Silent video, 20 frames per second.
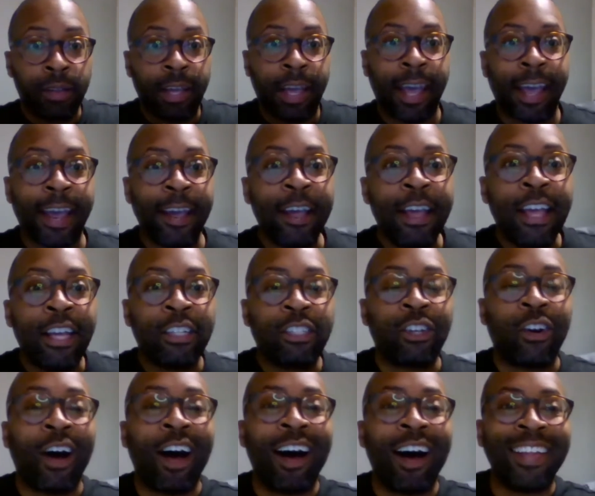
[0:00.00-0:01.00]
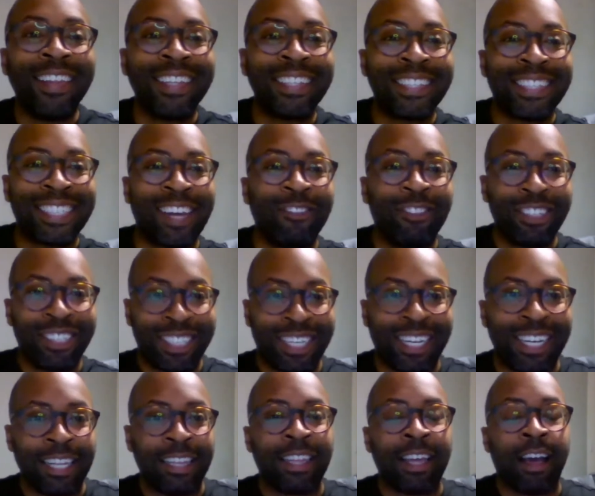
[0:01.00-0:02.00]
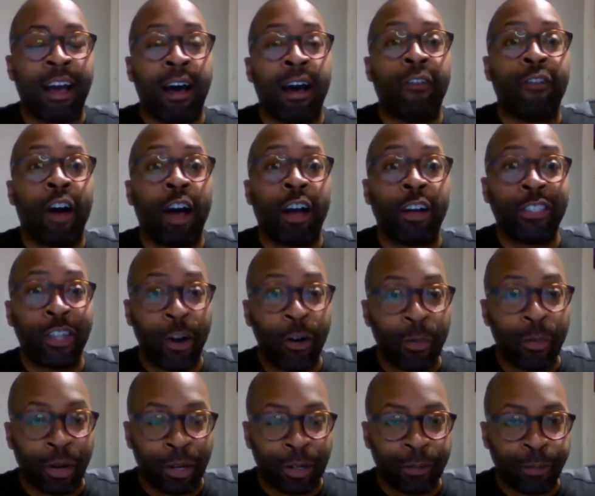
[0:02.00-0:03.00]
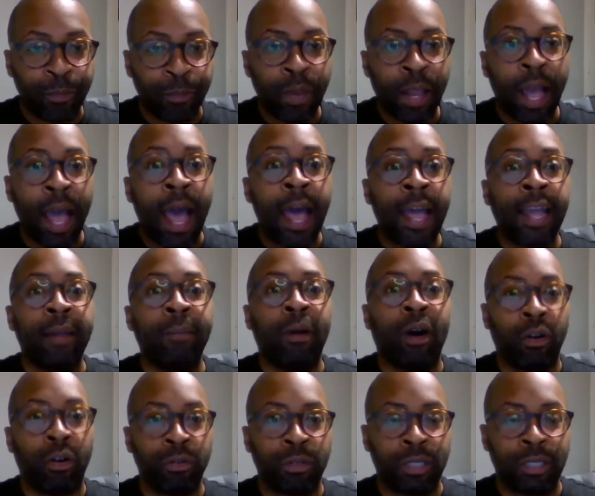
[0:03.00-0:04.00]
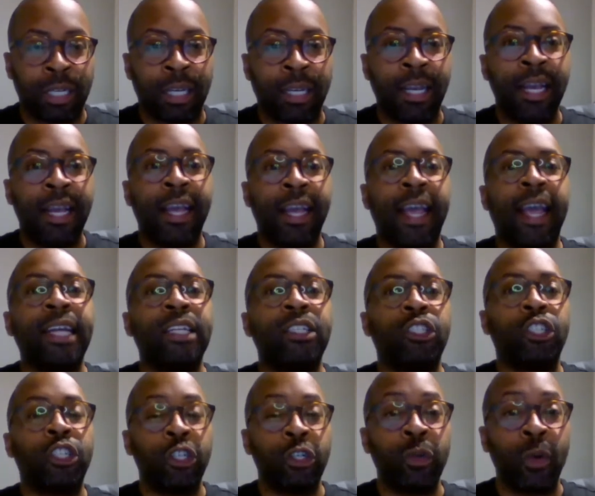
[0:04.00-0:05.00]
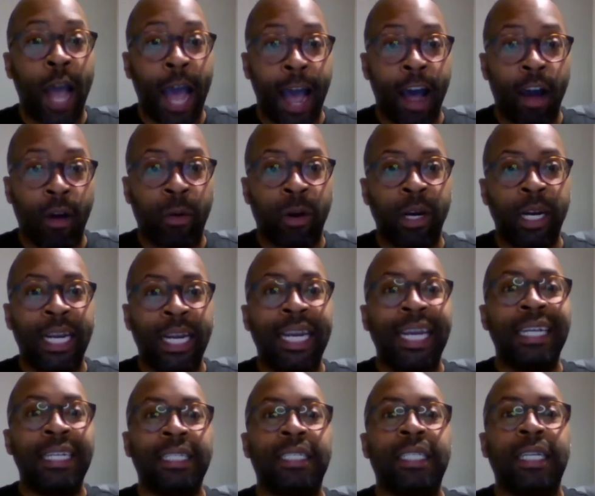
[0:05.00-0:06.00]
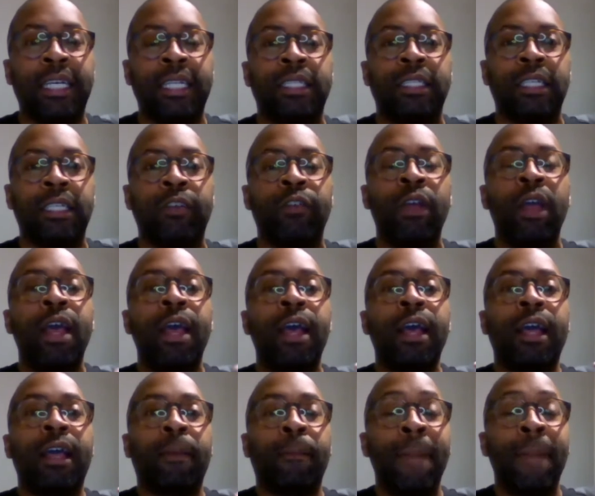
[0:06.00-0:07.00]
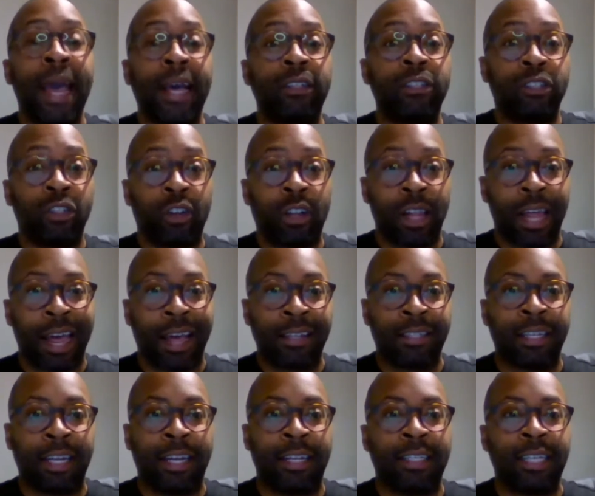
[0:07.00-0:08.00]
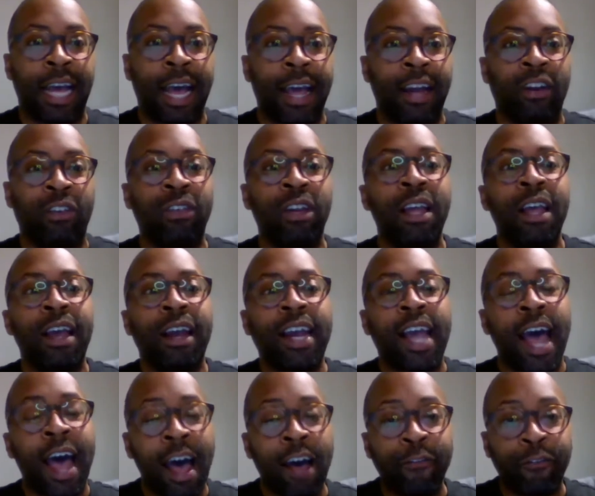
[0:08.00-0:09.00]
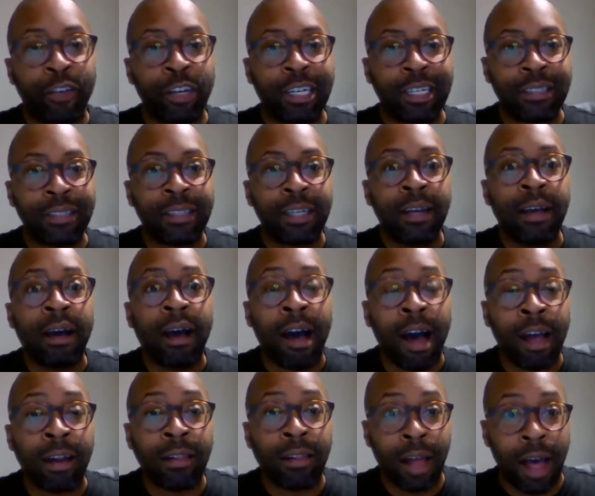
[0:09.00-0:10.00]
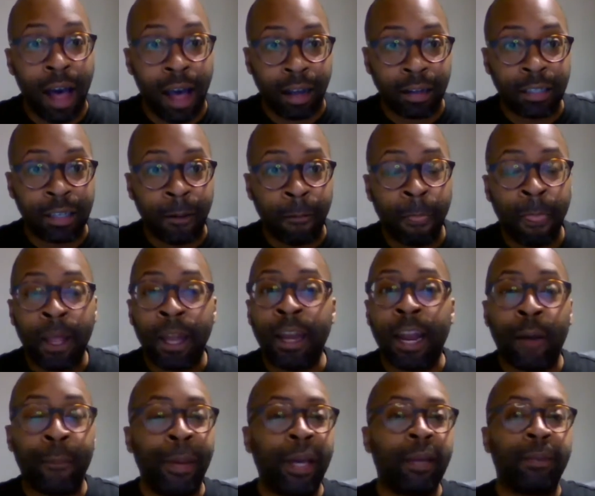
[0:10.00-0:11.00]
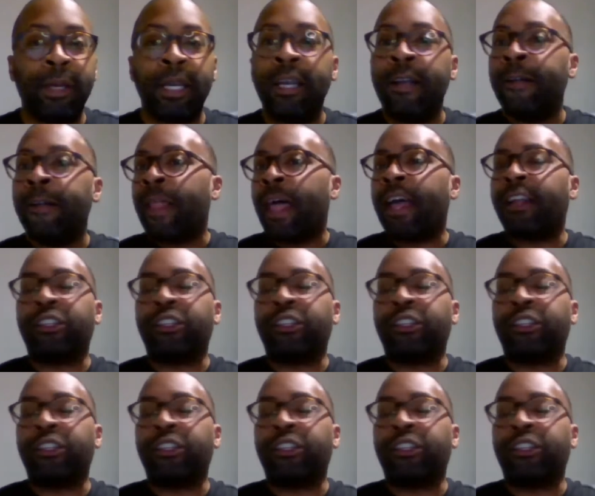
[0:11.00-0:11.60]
Okay. So on the 17th of October, I am hosting a 2-hour intensive masterclass entitled Confidence Unlocked. Now, baby,